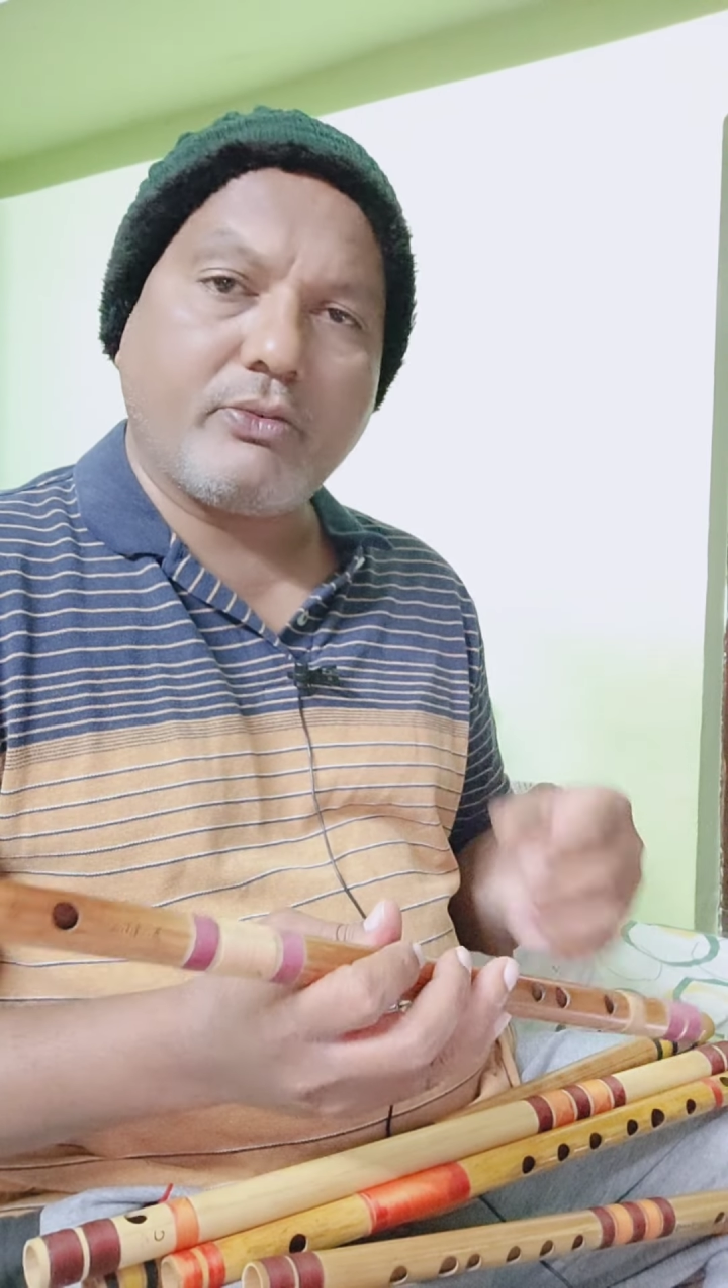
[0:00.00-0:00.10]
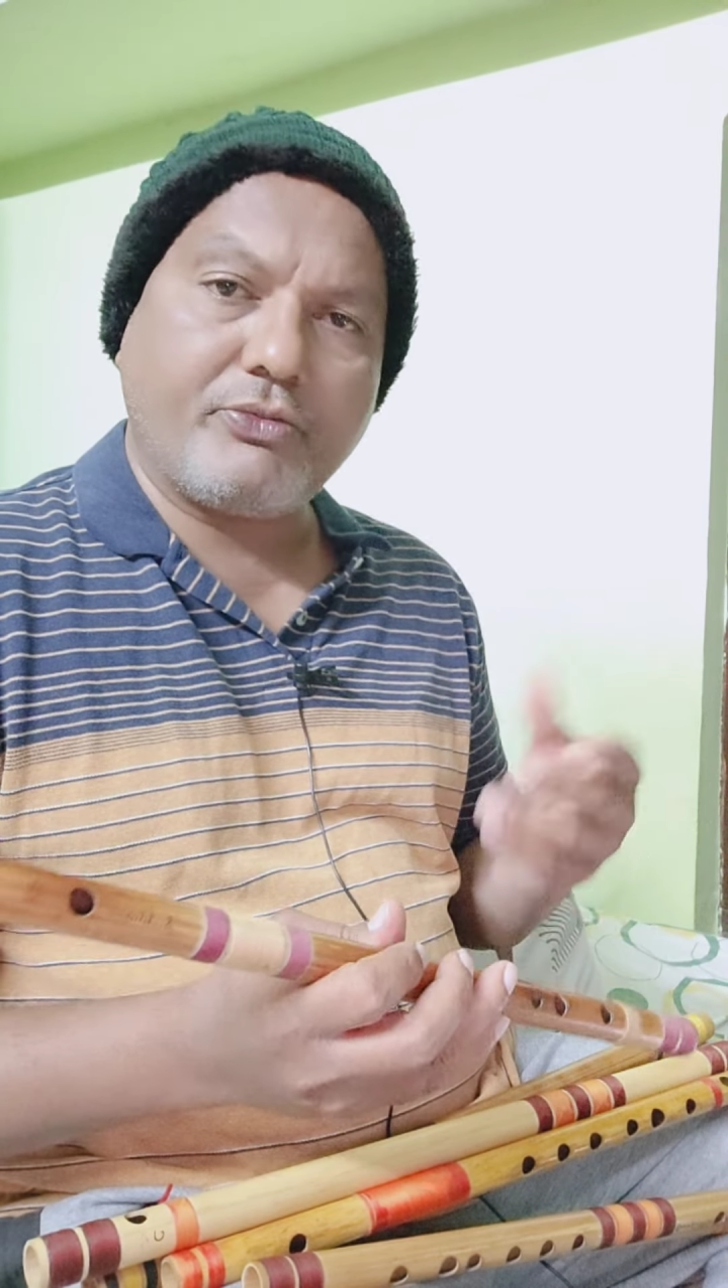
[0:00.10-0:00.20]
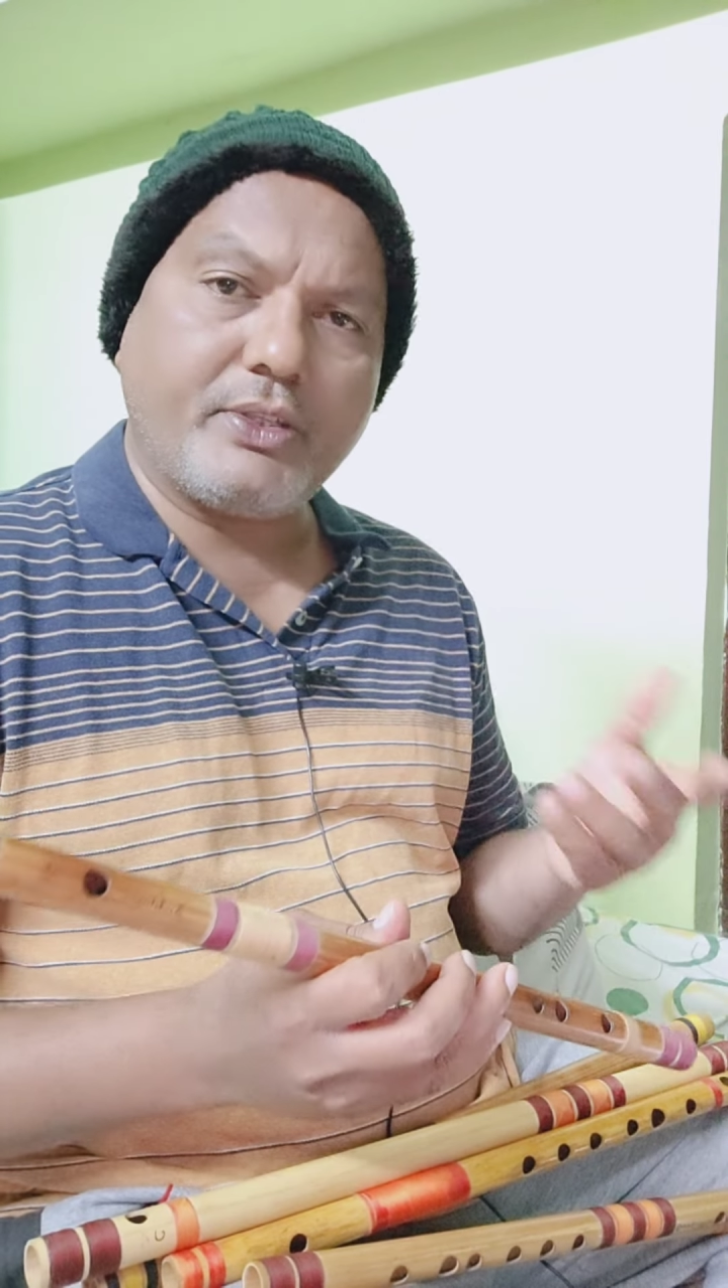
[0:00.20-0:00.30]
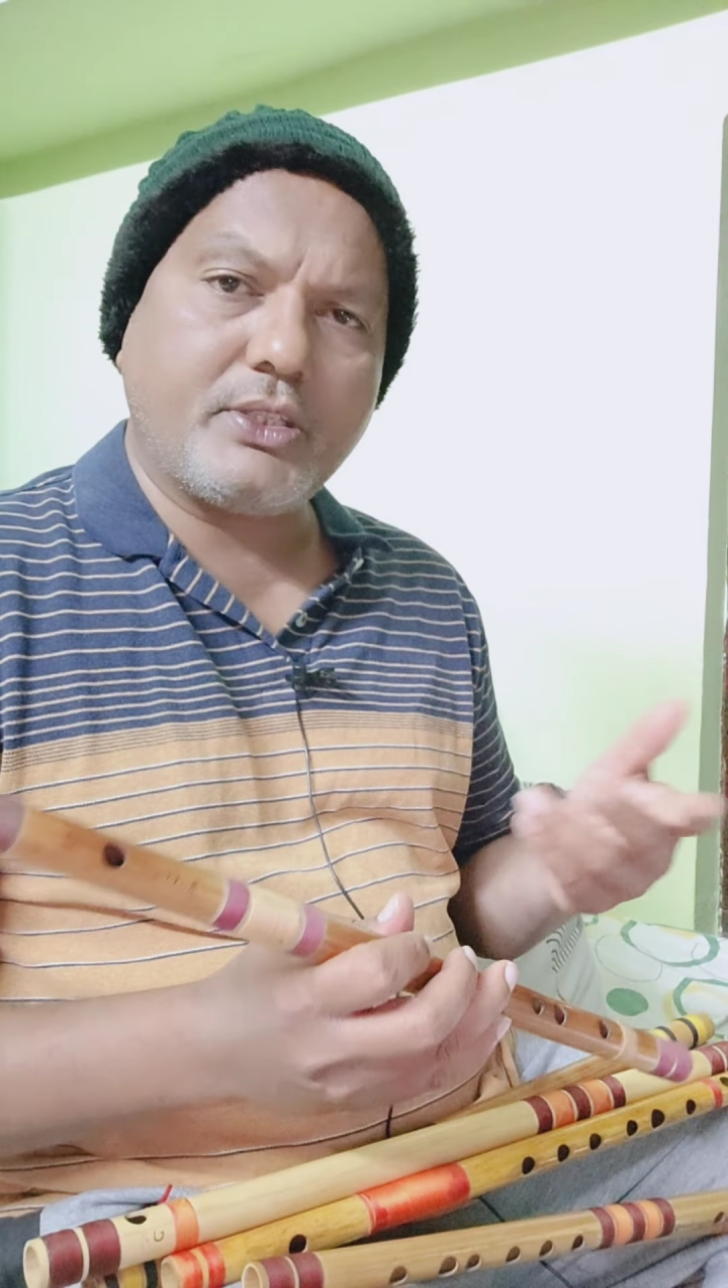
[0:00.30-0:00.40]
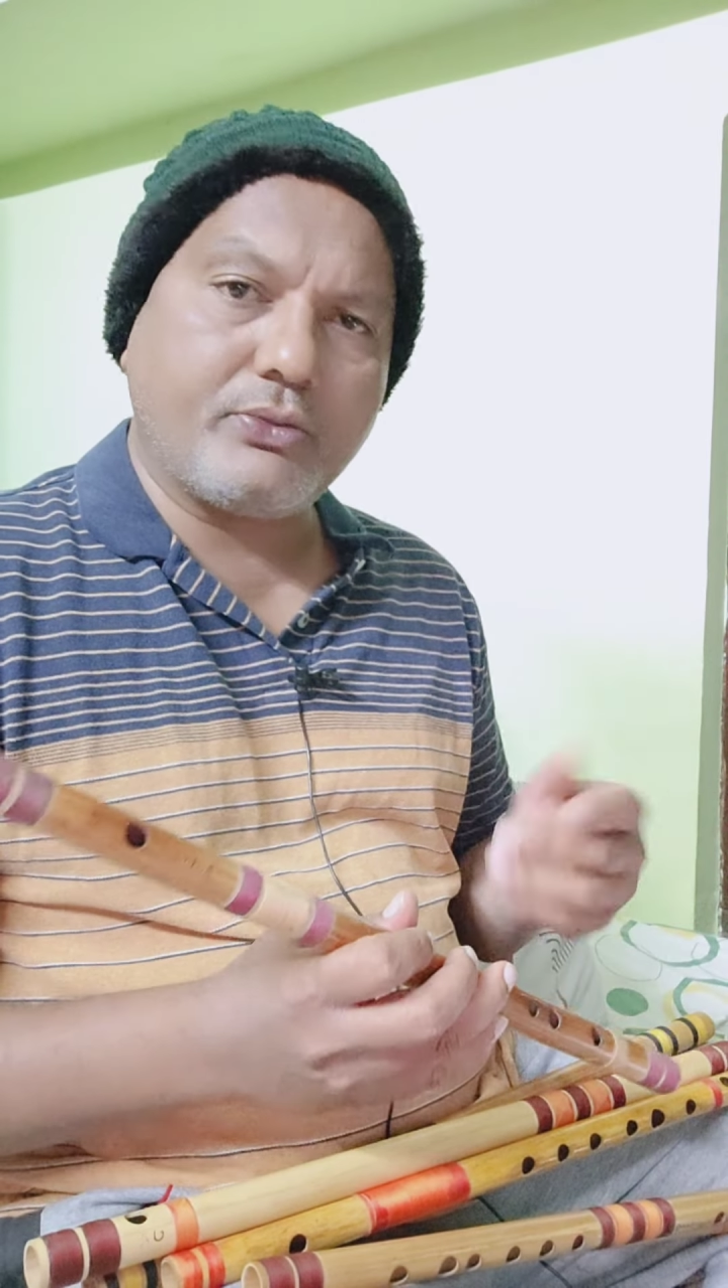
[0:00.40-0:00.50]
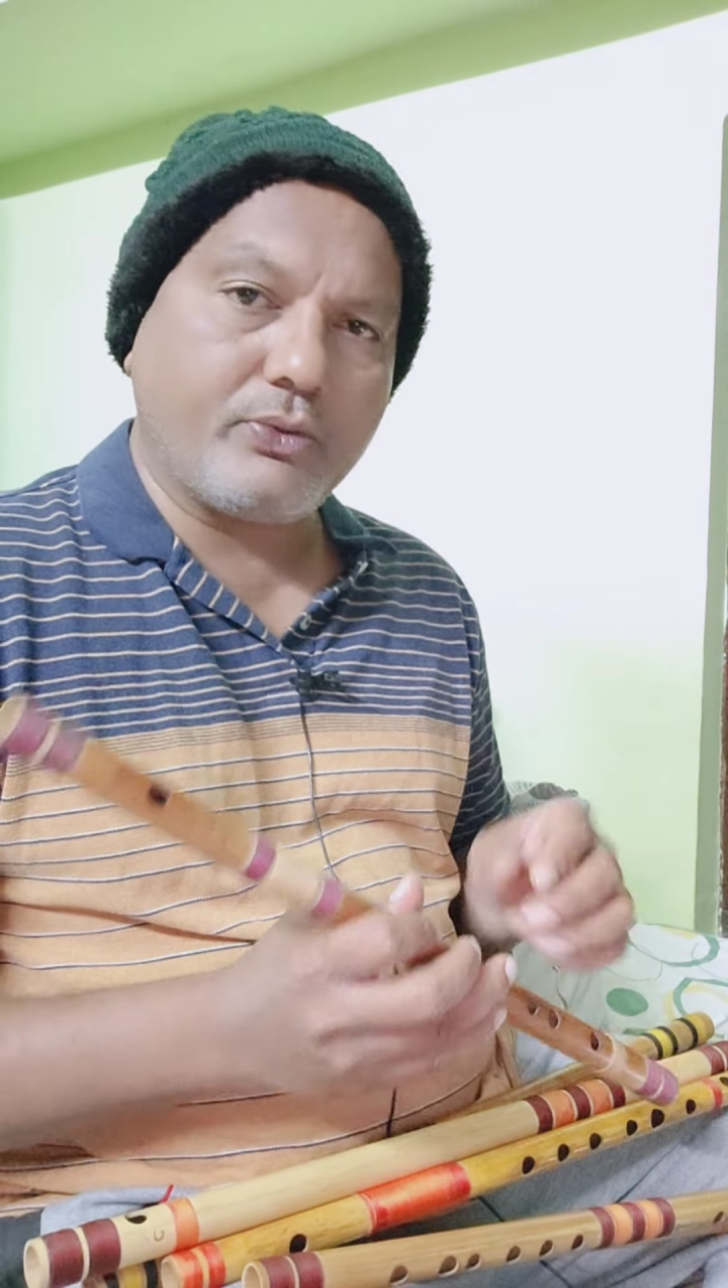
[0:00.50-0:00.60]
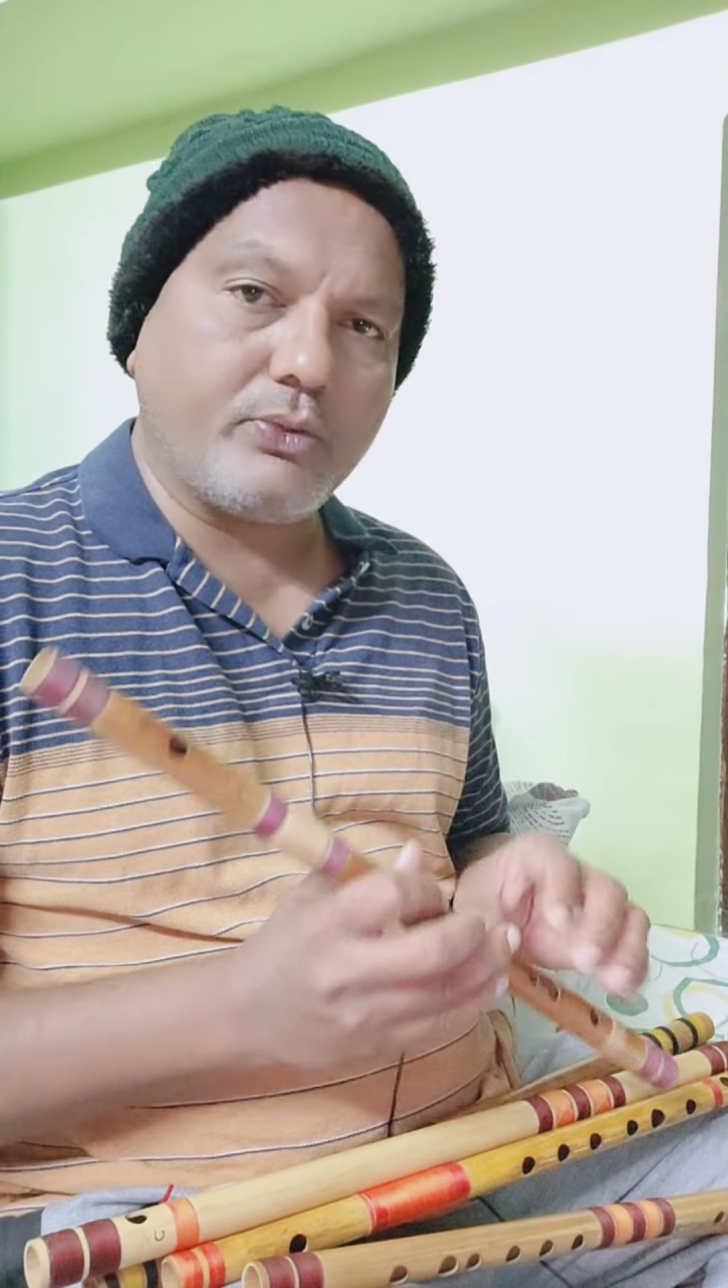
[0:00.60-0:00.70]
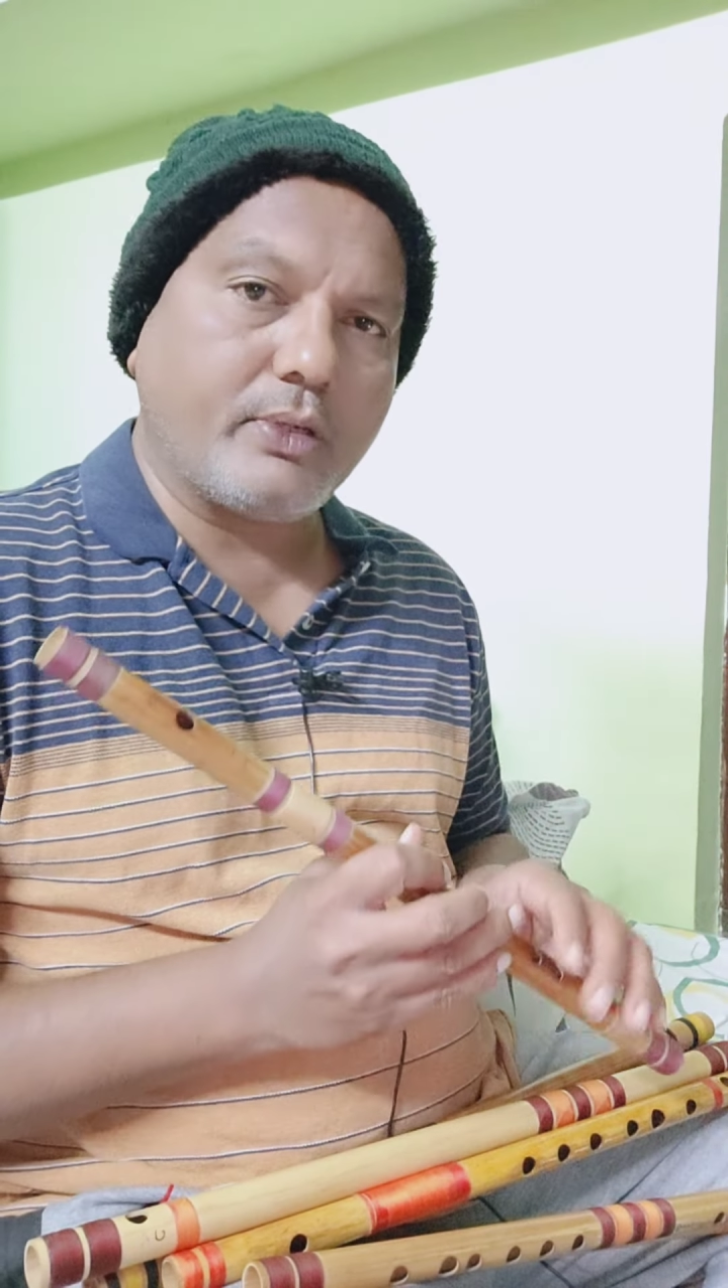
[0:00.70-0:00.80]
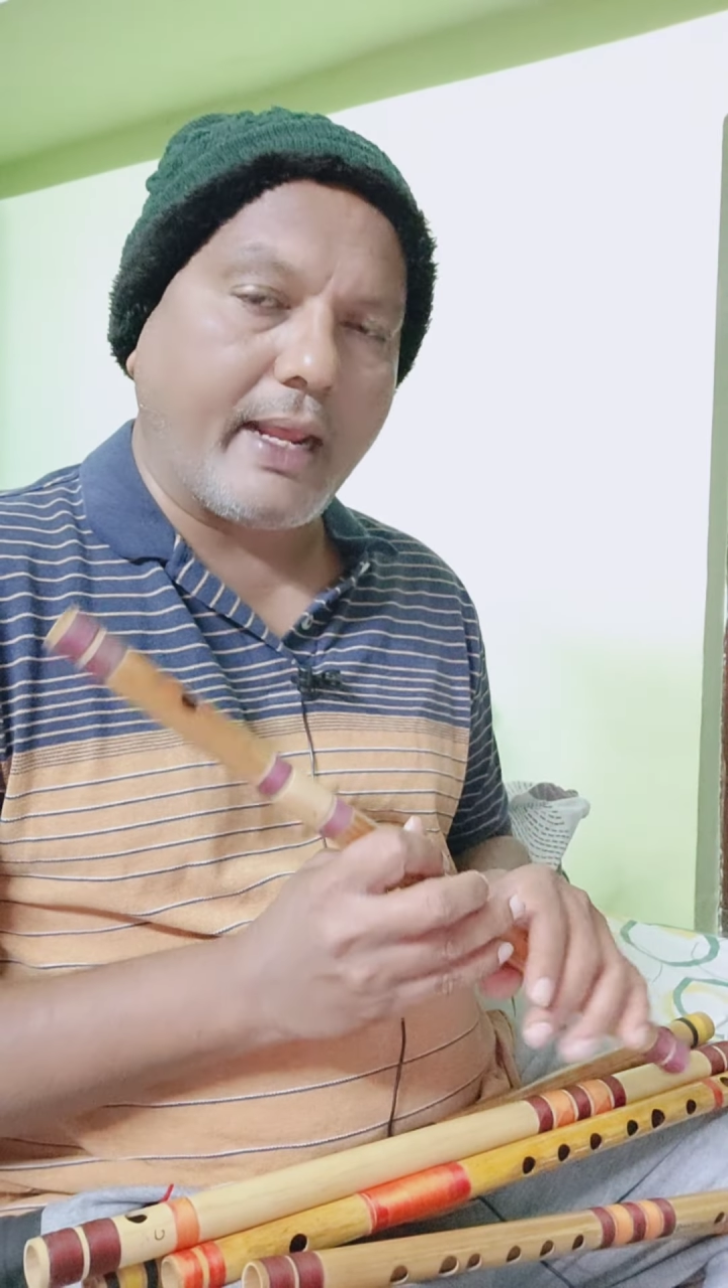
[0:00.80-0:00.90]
which flute